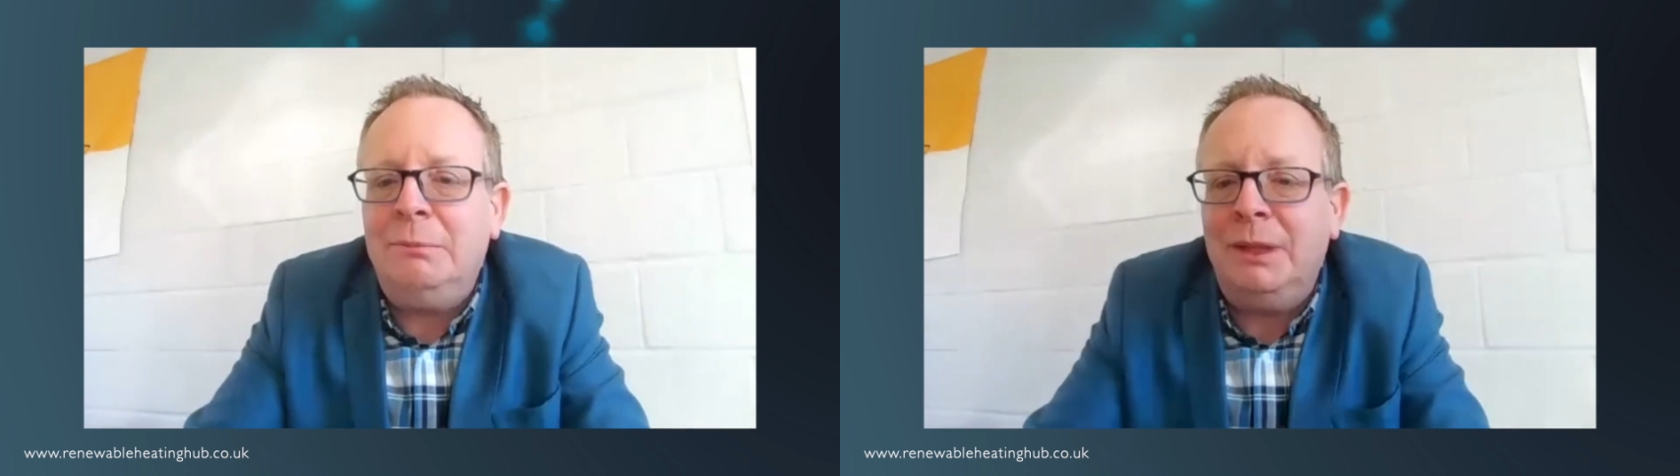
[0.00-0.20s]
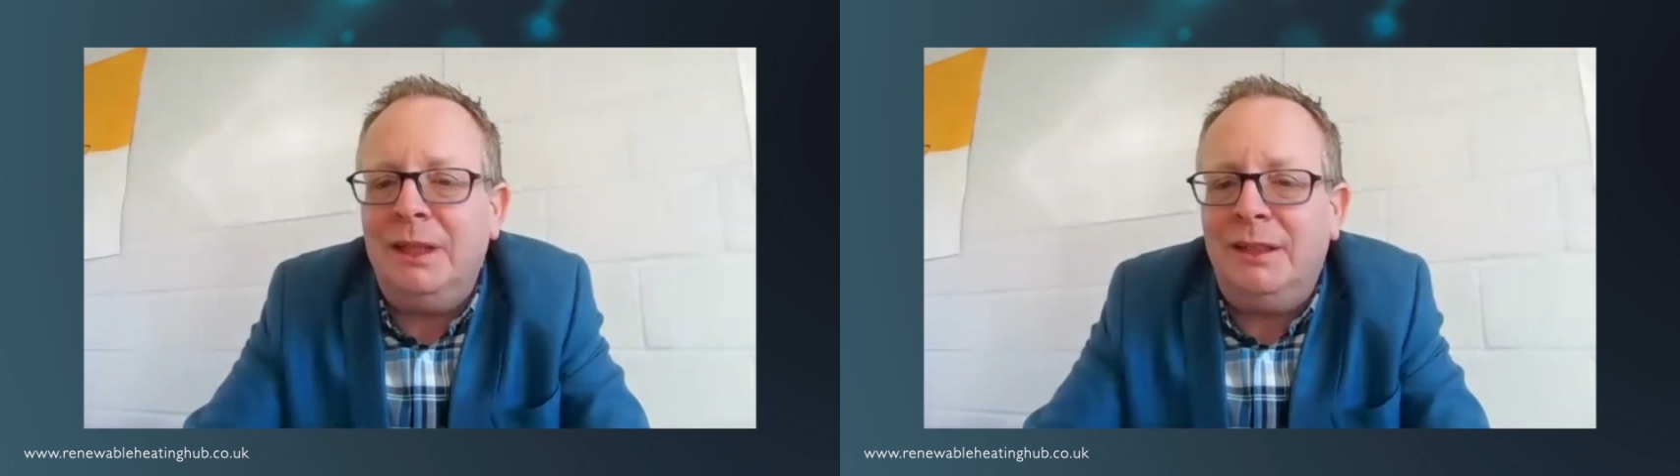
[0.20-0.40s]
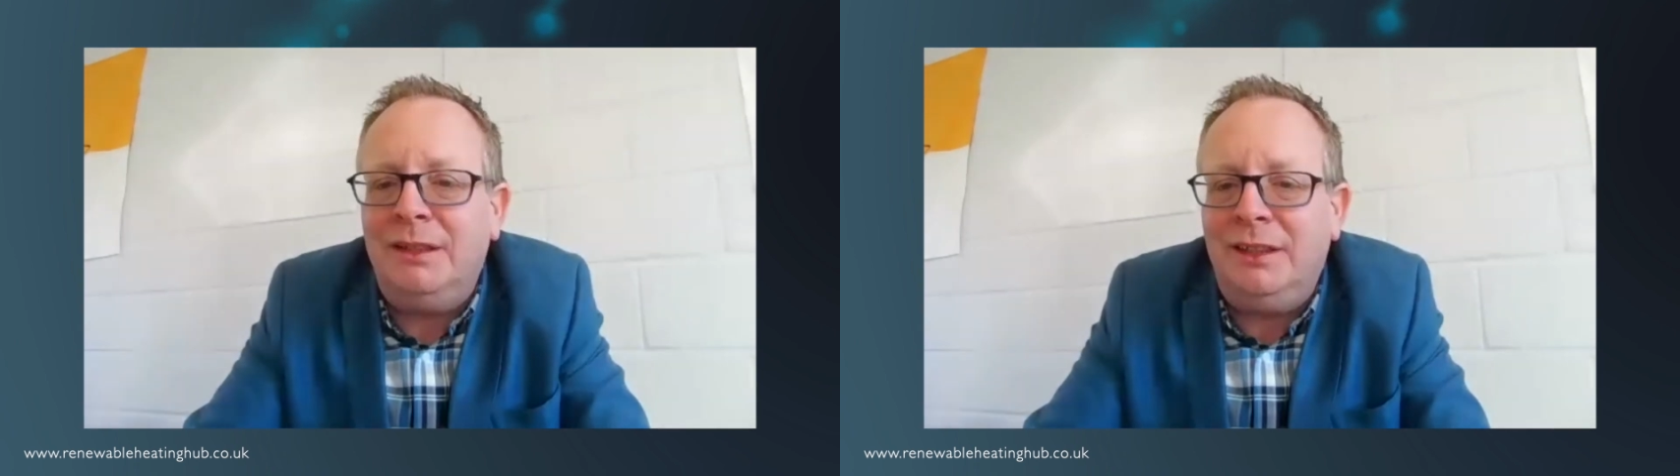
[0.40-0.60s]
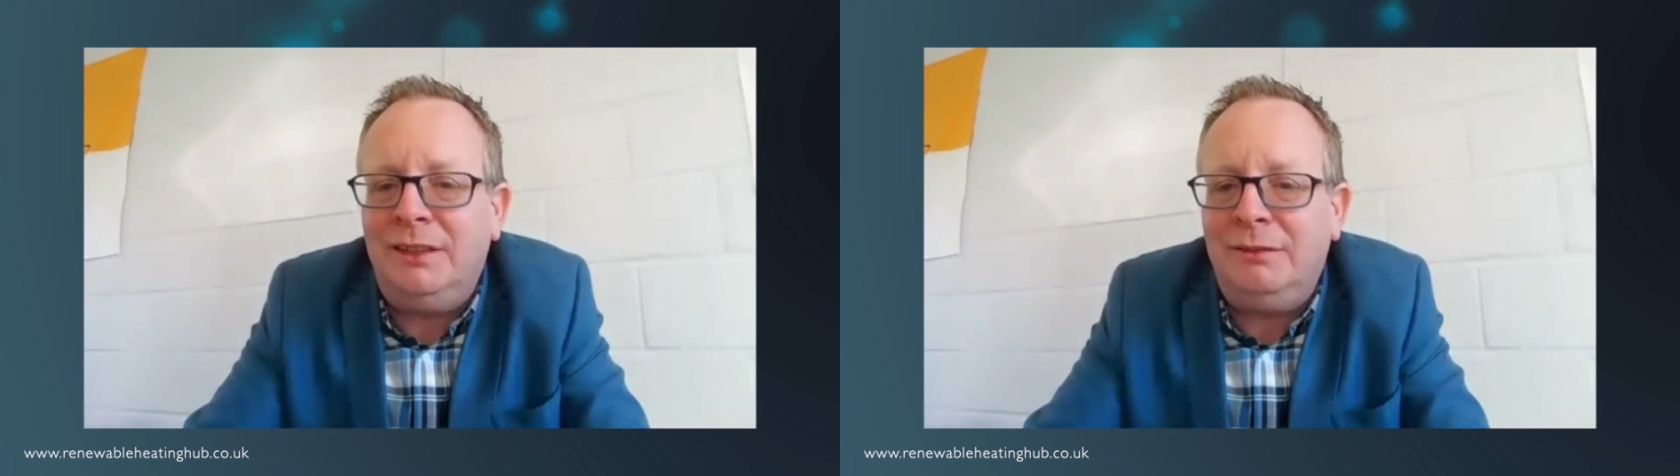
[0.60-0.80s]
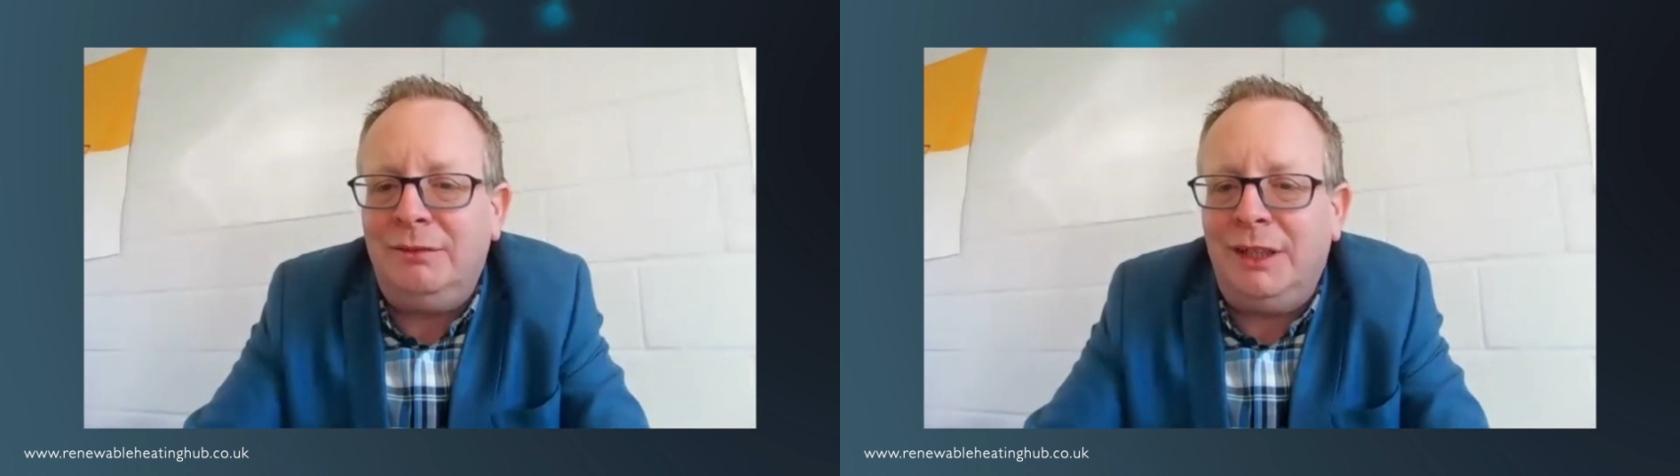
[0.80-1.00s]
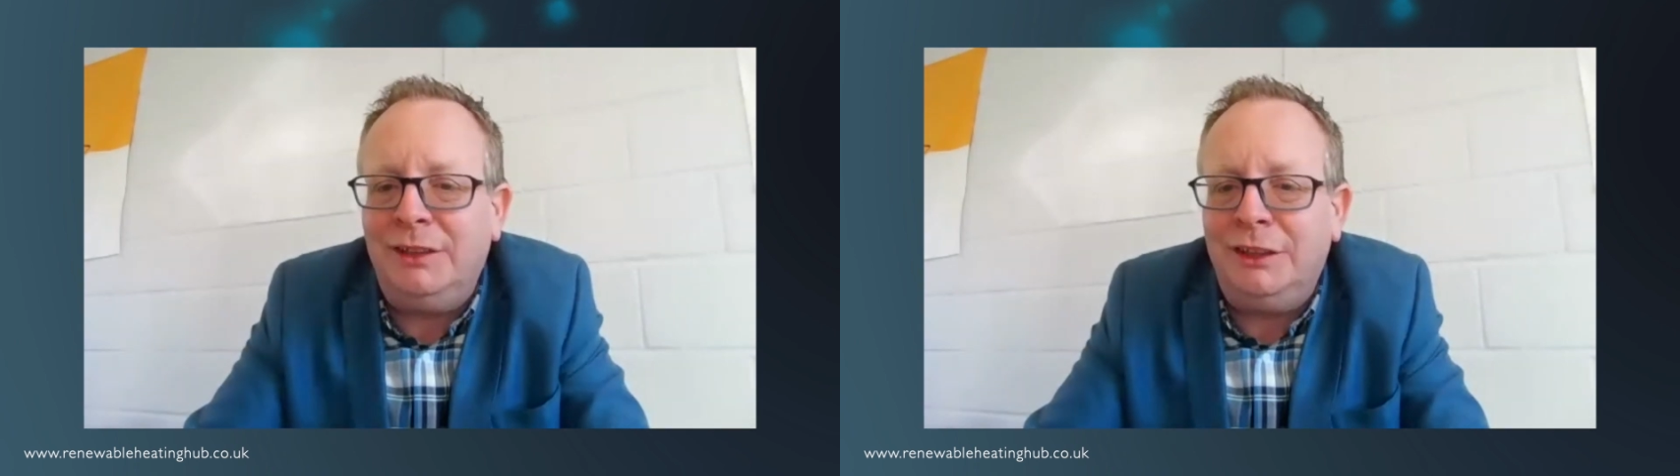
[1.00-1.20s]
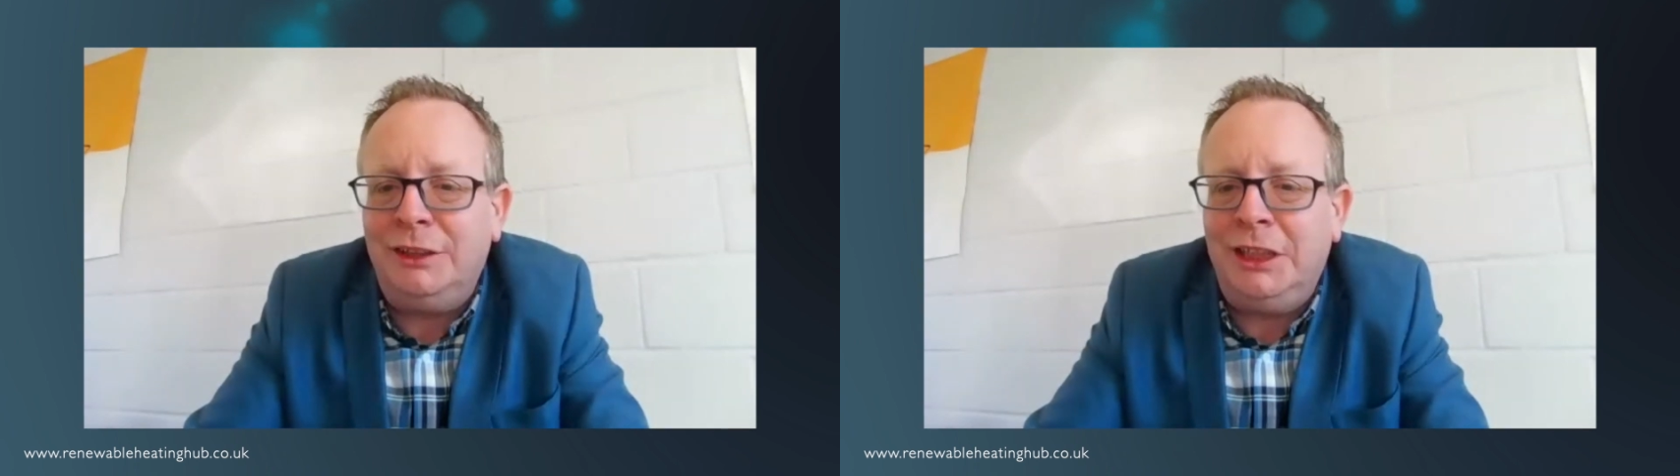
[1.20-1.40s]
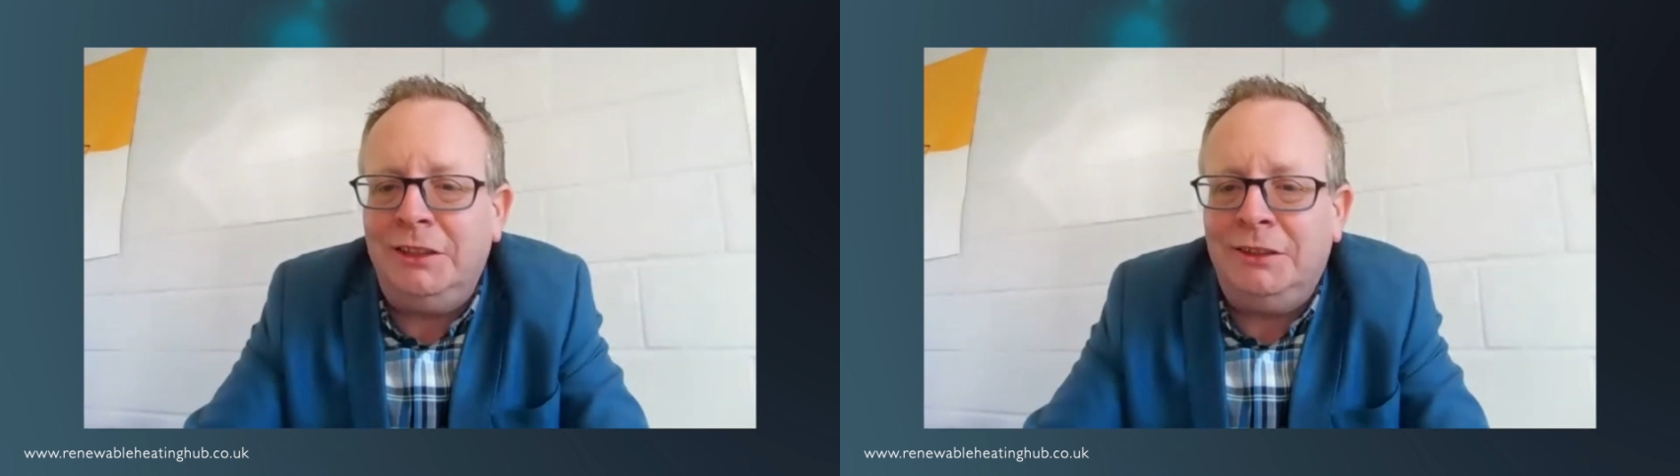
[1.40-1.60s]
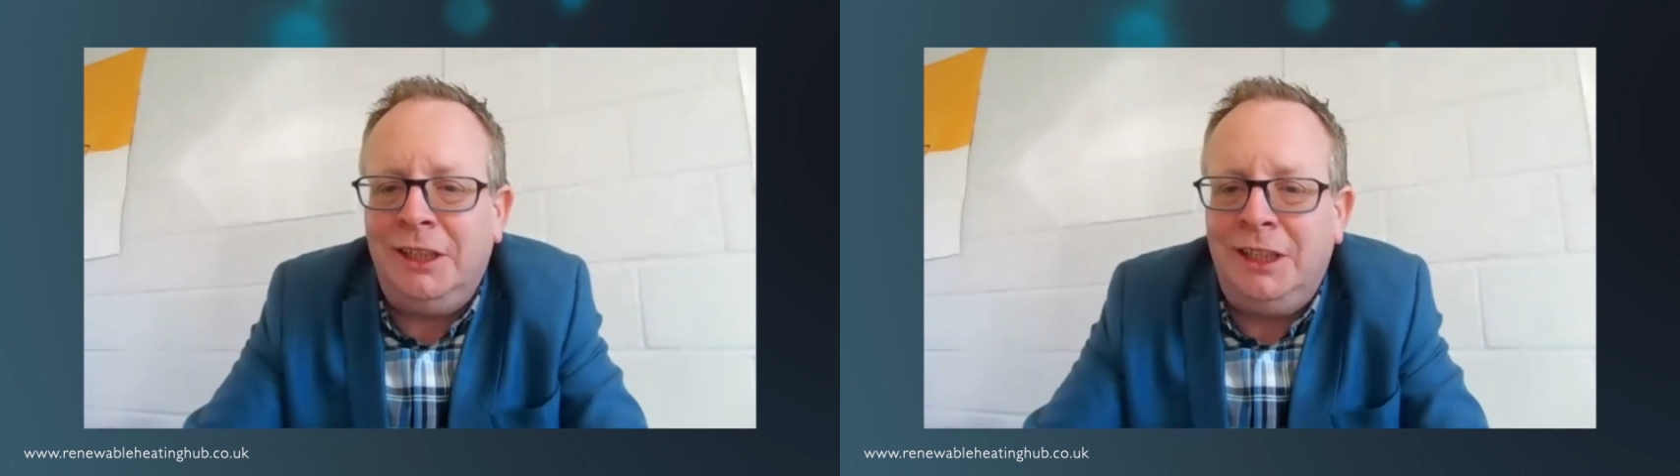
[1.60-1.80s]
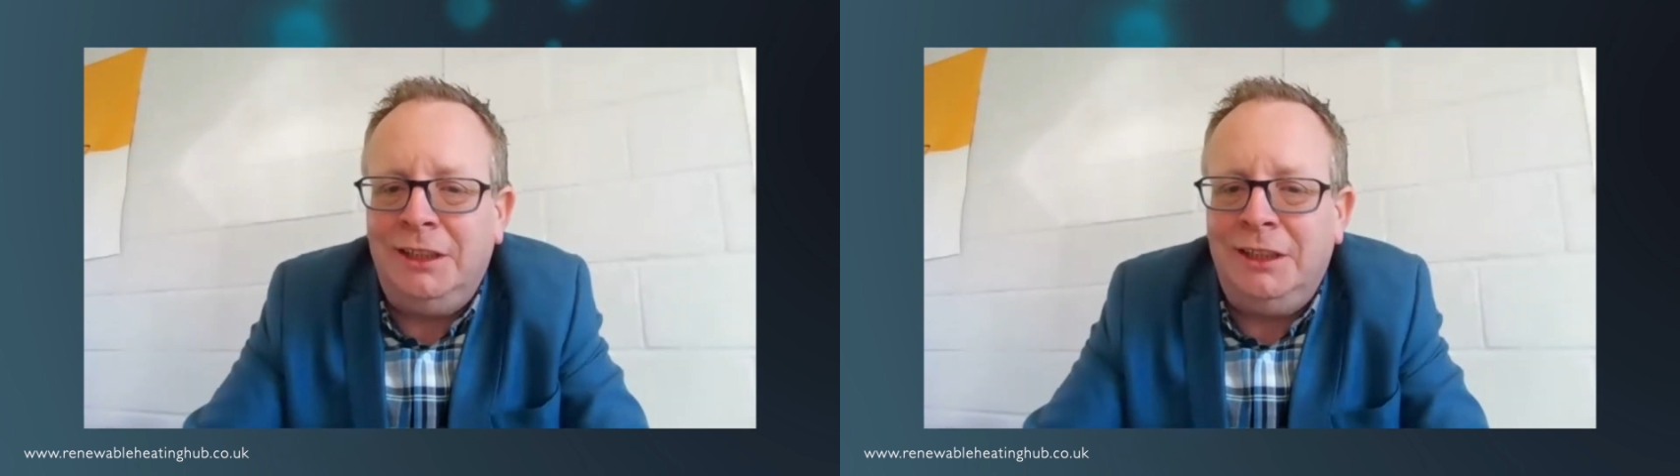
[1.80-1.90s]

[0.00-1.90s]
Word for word: But the disadvantage is